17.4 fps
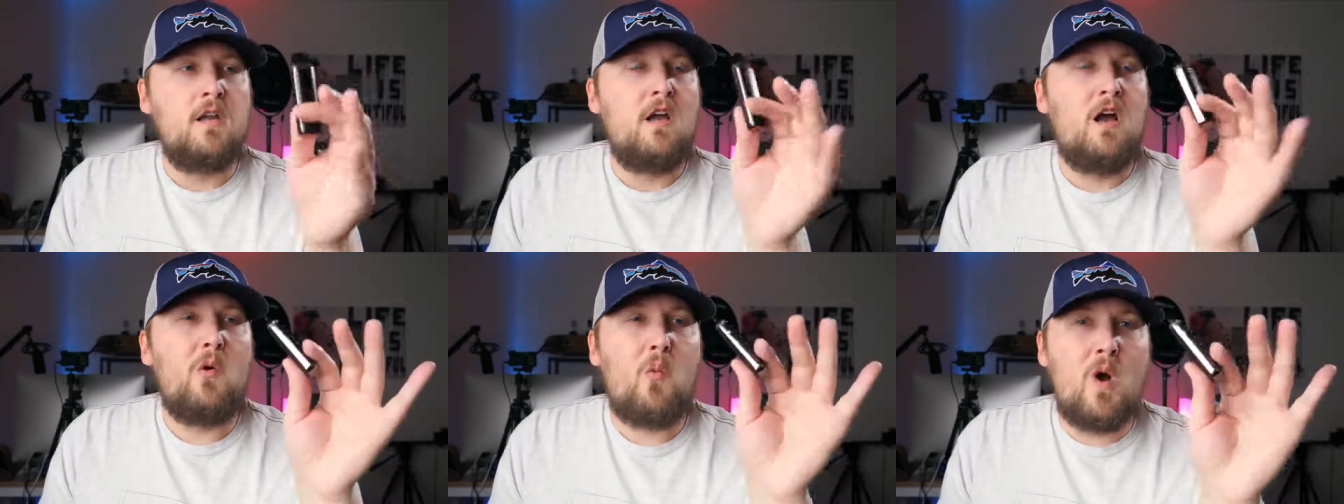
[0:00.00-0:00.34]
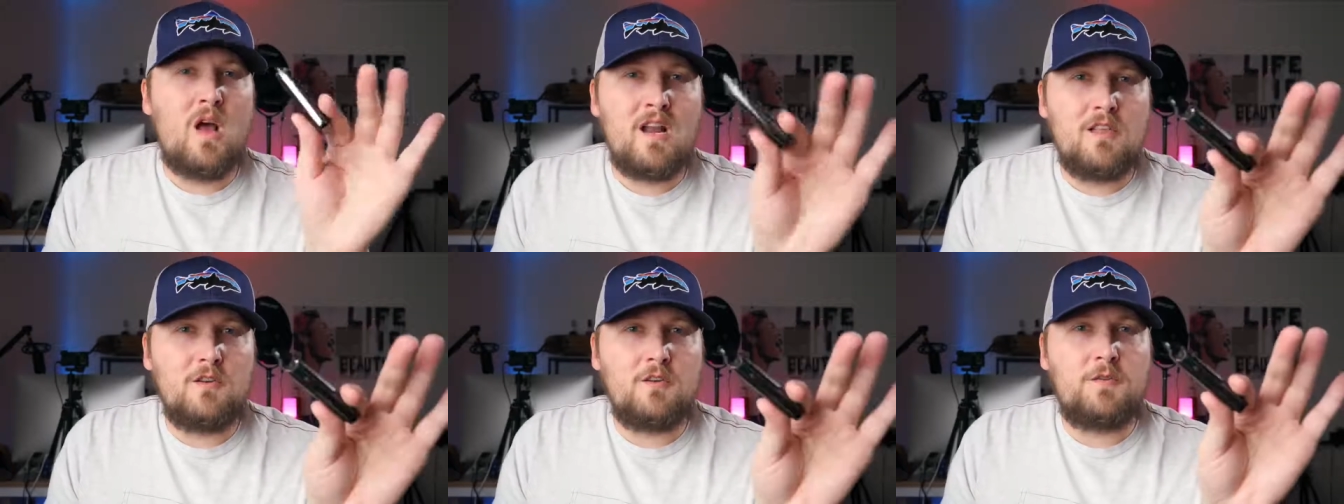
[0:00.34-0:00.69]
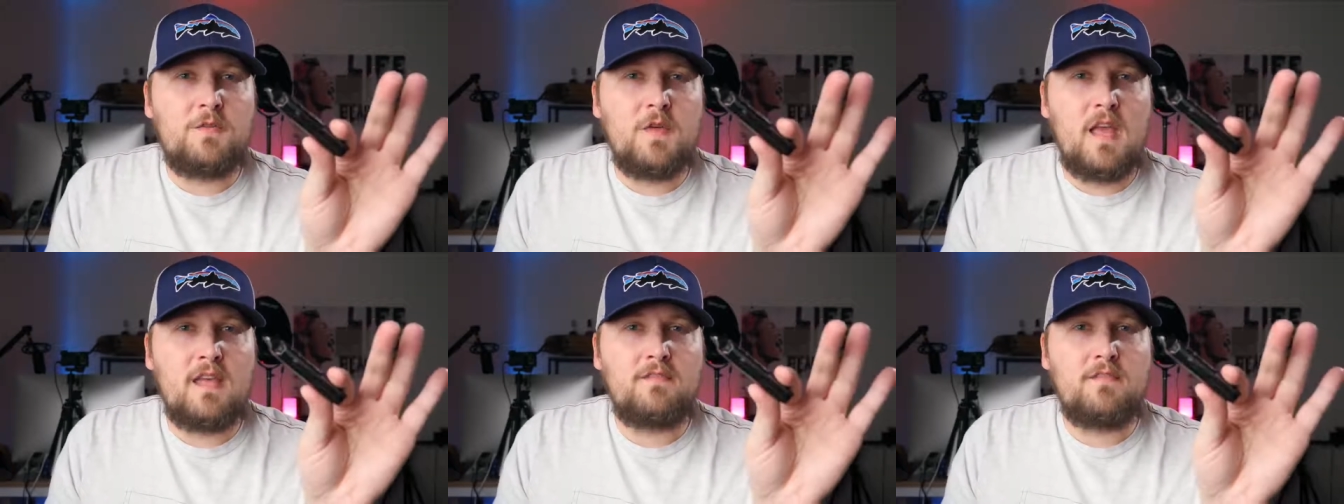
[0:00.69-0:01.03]
One other
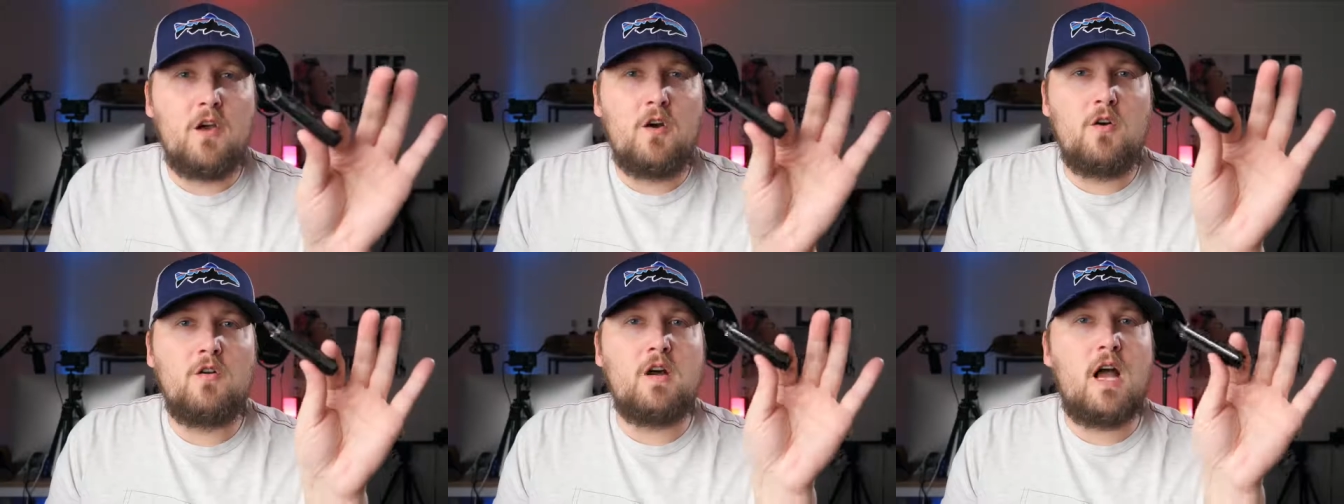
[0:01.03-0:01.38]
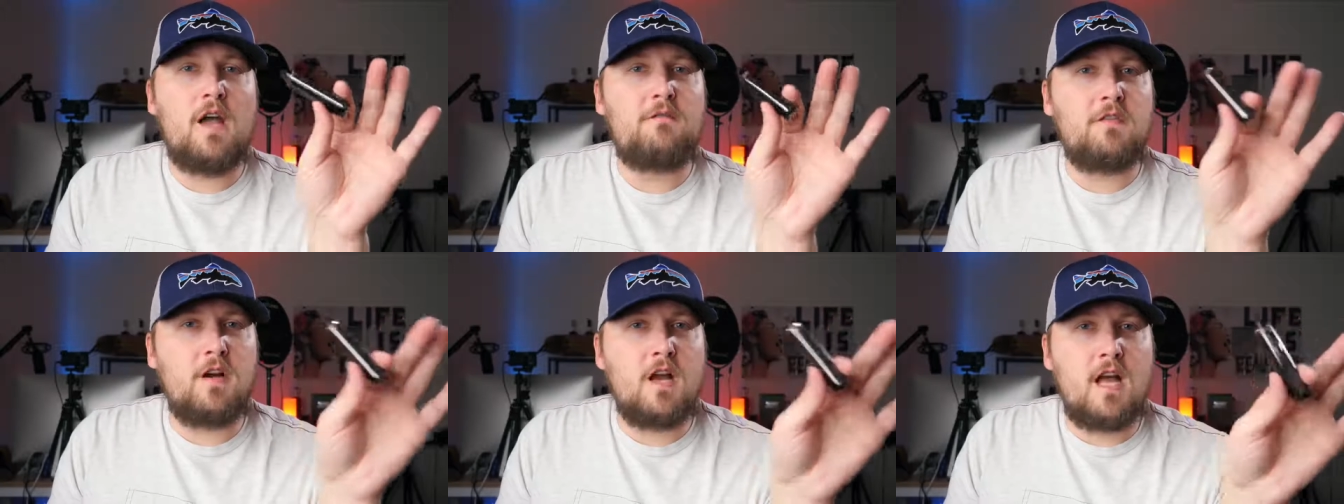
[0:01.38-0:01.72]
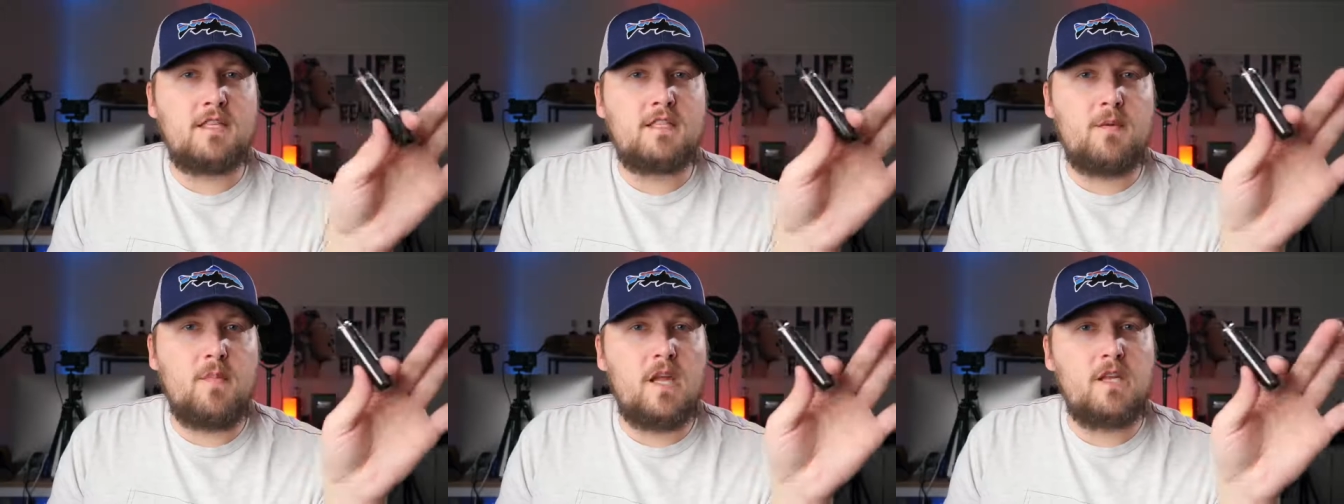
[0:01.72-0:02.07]
thing though, I
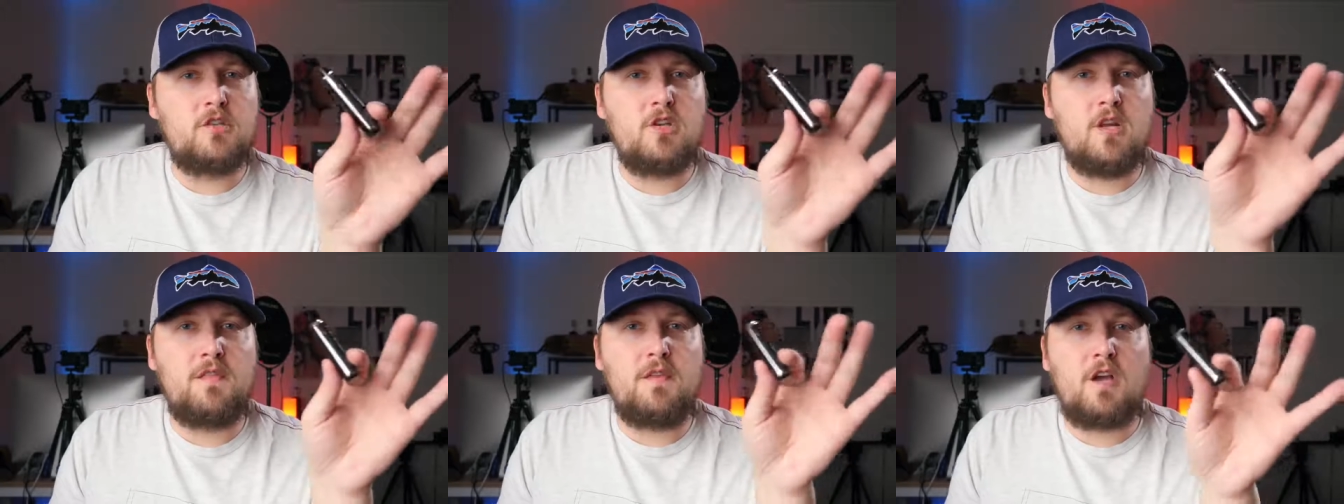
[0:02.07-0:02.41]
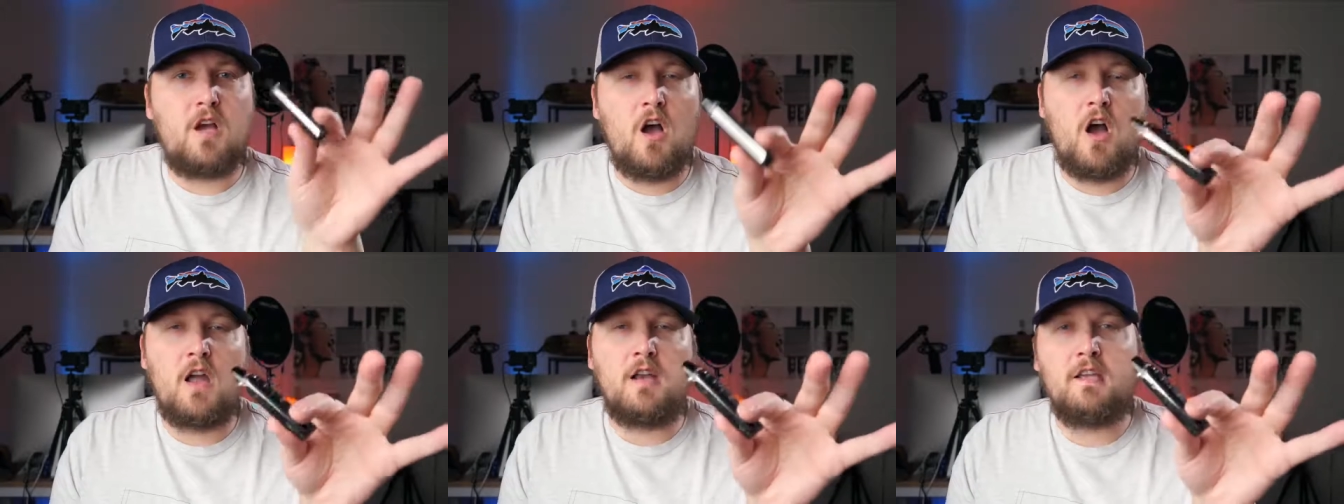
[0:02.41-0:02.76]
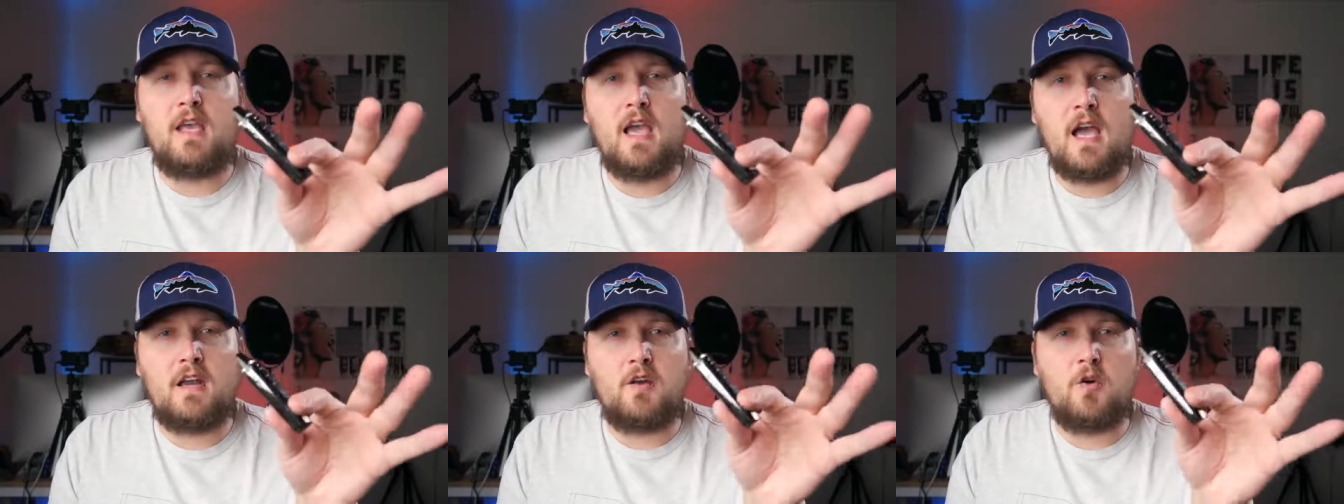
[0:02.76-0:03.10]
forgot to mention in the con
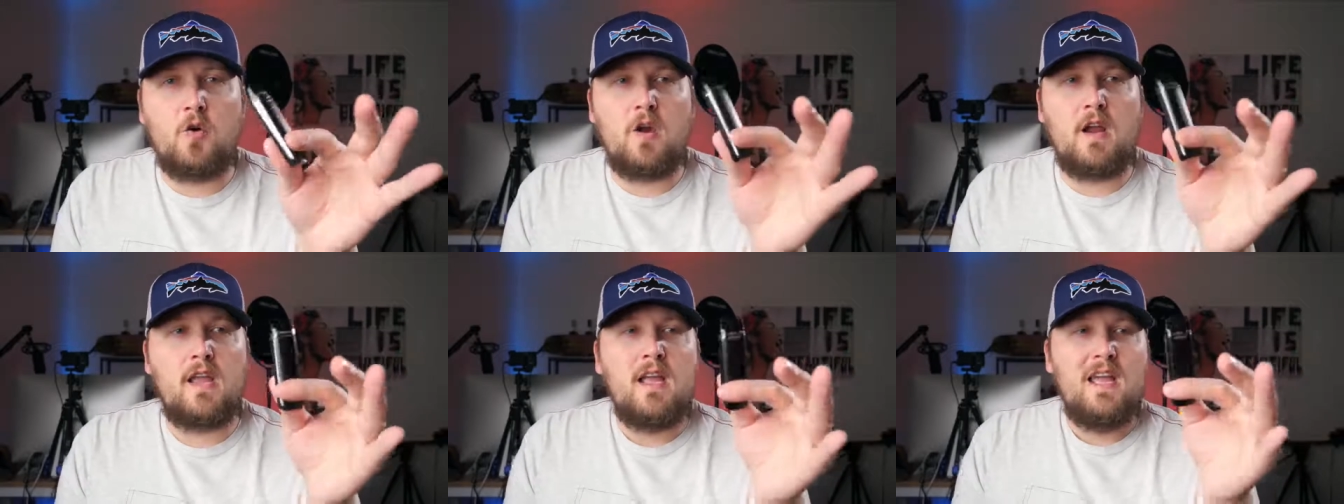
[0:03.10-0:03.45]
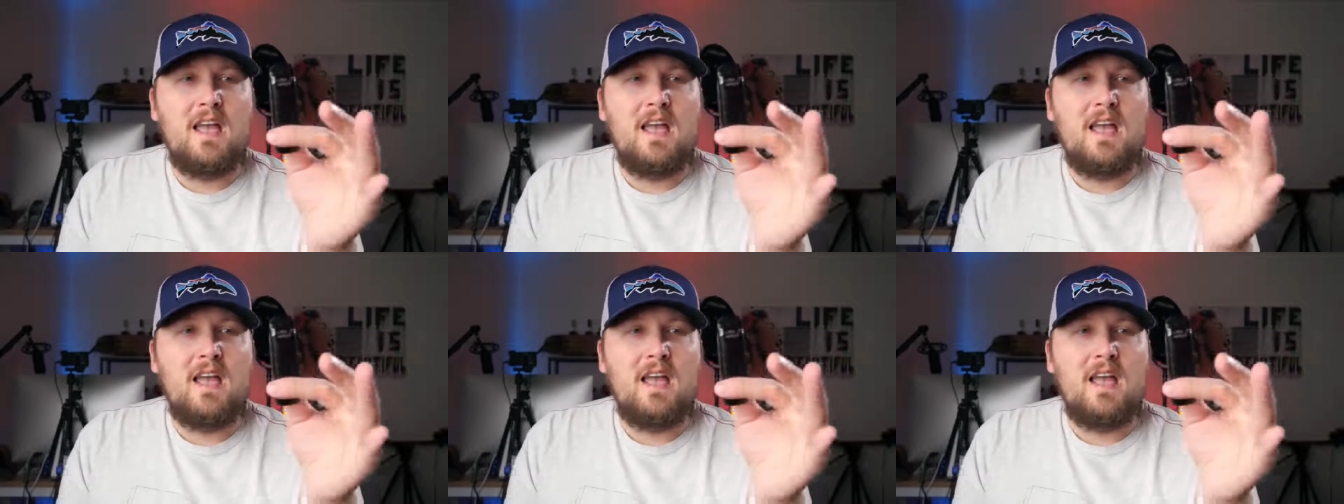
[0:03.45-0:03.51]
category,